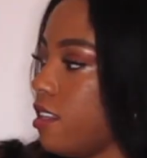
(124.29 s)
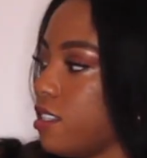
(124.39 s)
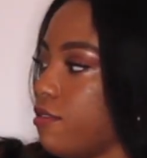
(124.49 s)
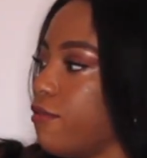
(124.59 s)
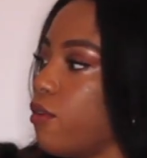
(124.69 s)

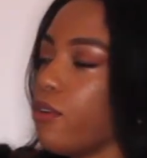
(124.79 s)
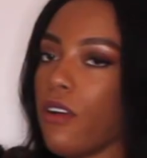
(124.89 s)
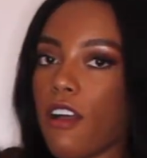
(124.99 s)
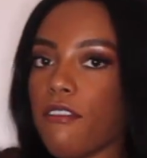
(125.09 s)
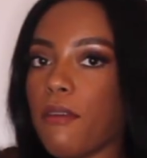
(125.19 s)
This
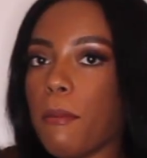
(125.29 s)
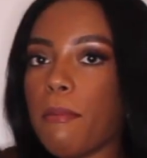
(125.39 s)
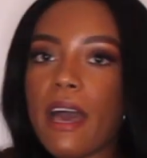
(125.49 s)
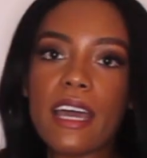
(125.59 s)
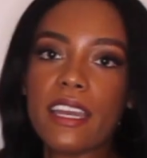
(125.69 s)
photo
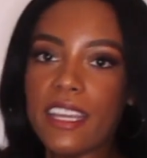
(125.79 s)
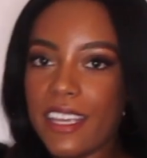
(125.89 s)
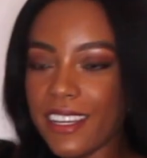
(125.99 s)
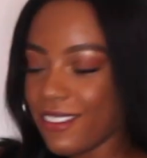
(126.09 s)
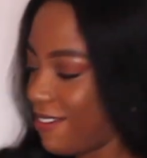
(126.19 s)
of
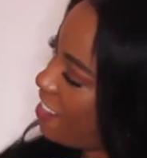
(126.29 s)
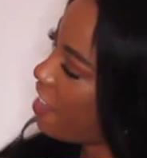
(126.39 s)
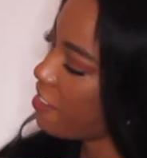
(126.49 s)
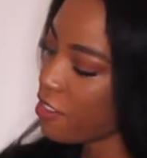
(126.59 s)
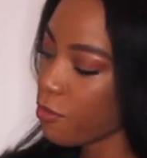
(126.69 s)
Paris.
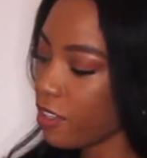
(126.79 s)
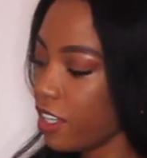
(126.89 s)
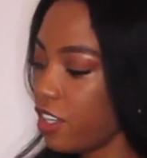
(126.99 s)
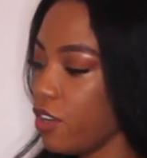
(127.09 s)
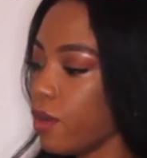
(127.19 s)
I think they're
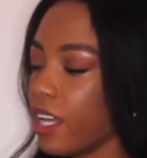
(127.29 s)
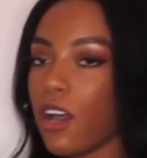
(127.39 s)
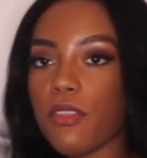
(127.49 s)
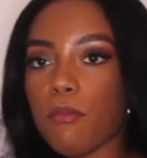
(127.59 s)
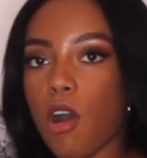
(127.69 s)
really cute, and I
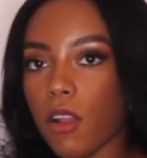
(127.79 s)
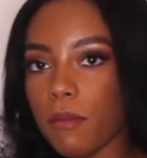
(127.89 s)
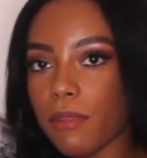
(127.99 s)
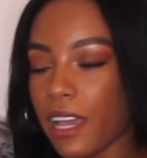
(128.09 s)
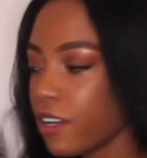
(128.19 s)
got them all
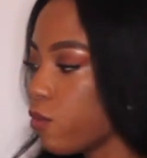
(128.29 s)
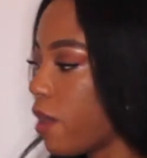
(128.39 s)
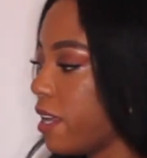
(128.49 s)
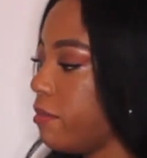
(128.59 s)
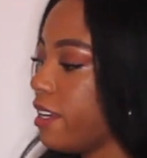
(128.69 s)
in black and
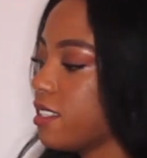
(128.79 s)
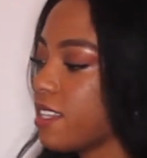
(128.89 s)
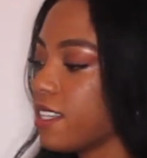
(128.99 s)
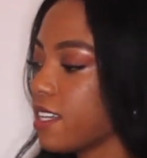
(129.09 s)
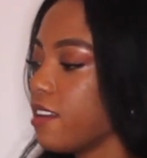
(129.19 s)
white because
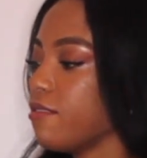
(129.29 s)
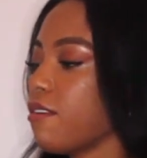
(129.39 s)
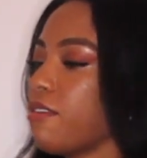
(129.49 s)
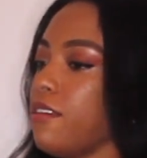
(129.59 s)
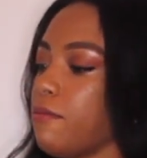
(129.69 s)
that's kind of
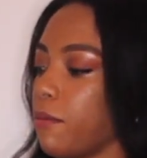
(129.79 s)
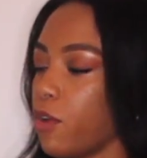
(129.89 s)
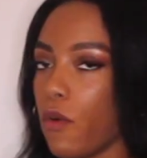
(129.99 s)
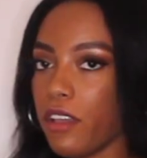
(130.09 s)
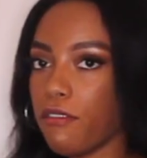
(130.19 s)
the theme I'm
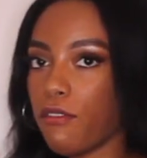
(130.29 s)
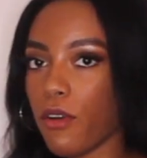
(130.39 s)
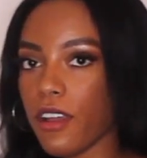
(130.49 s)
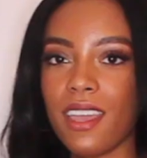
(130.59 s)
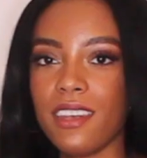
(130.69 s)
going
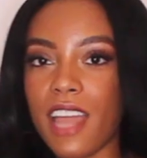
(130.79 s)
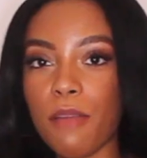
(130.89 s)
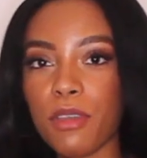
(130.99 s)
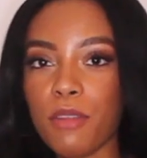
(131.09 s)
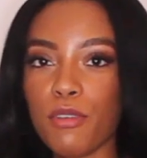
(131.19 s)
for.
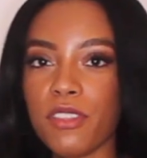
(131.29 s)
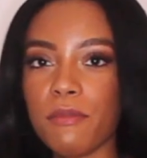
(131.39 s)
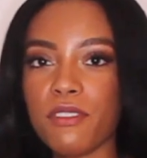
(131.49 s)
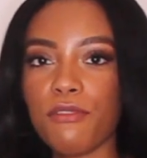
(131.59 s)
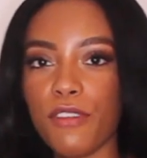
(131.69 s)
Now I'm going to put
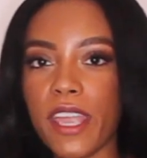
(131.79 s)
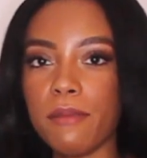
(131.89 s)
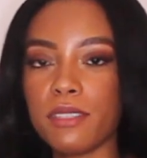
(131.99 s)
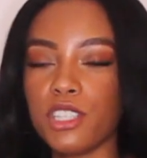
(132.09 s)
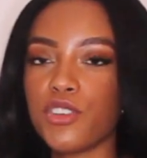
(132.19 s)
them in the
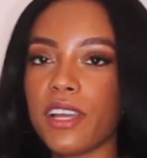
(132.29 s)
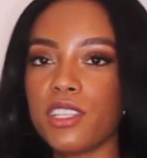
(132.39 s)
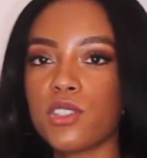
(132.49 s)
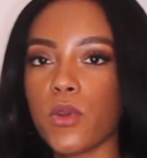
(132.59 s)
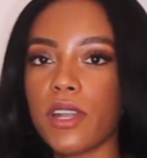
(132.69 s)
frames and try
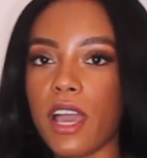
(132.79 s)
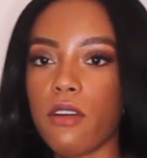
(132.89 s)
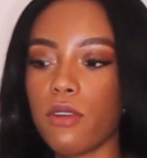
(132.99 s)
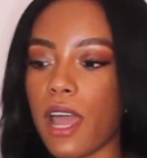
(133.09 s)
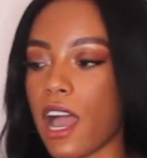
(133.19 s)
to sort
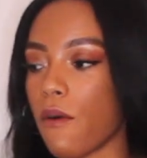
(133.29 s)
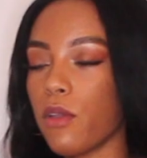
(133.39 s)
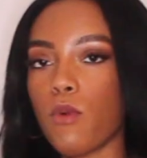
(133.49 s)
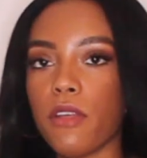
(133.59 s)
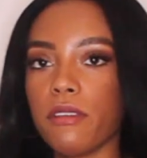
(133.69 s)
out how
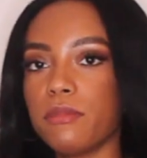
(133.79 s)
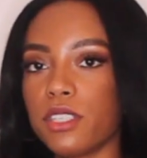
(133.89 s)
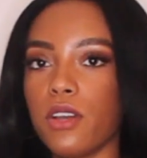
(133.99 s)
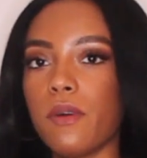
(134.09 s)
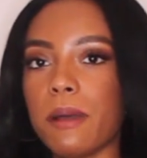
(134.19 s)
I want them
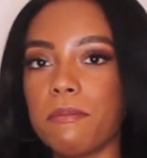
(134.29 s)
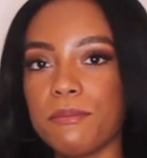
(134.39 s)
to go up.